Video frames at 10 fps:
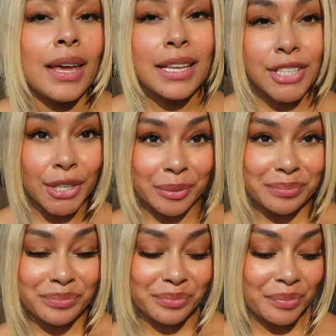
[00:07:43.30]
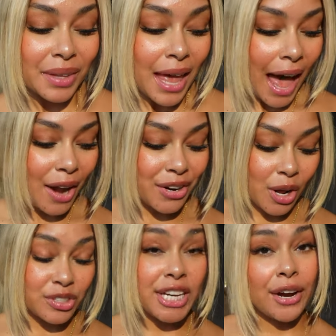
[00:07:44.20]
It's cute. I don't
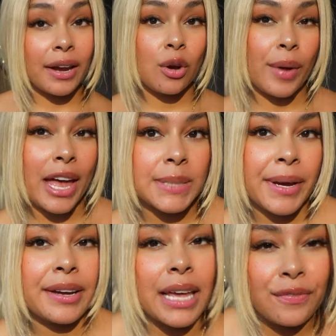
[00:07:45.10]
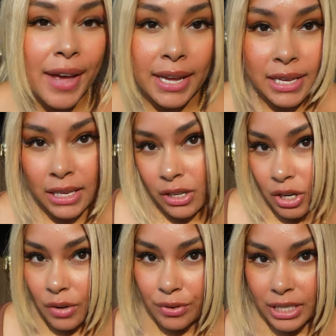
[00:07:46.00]
know, cherry and raspberry, they fight in, you
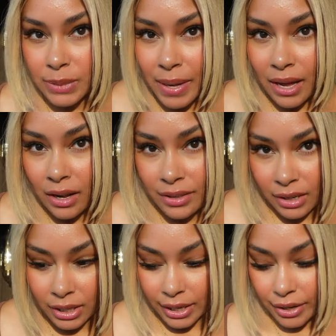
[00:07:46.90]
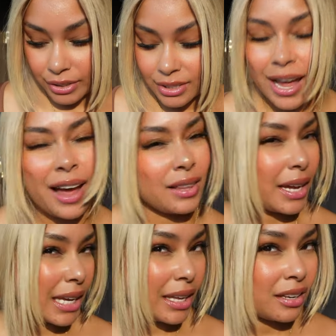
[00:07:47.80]
know, for the spot of them clears. I
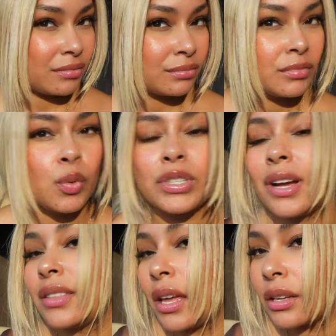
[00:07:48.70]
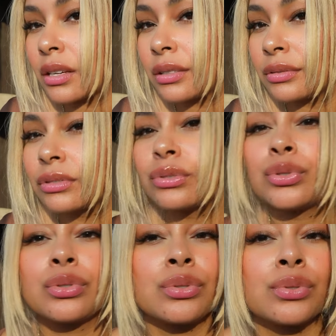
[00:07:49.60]
like it. What y'all think?
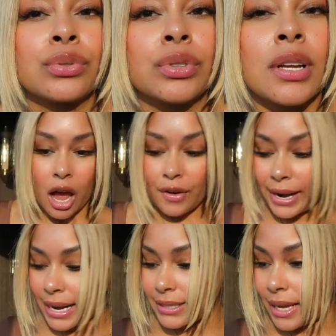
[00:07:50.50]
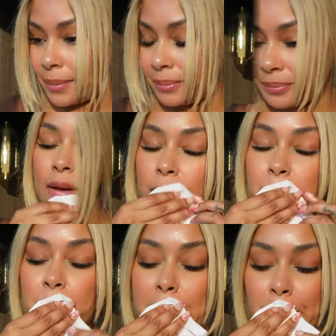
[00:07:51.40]
All right, next up we
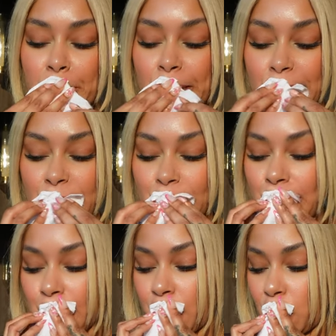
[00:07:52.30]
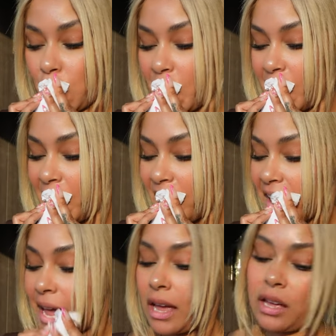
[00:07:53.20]
have one more sheer
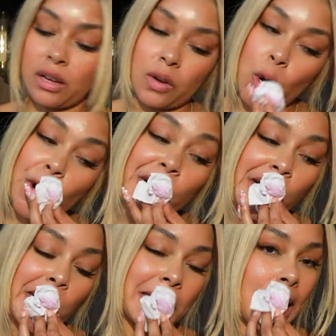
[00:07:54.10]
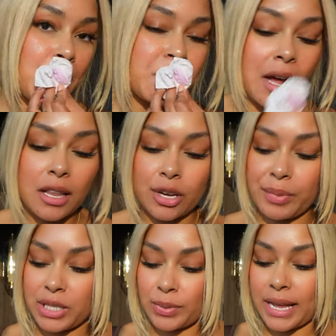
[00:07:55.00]
coral type color, but
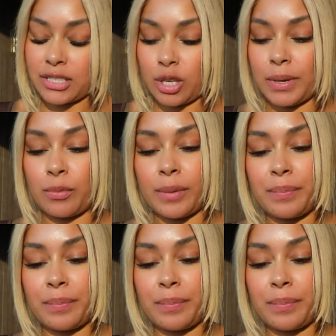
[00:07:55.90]
this one has a little bit more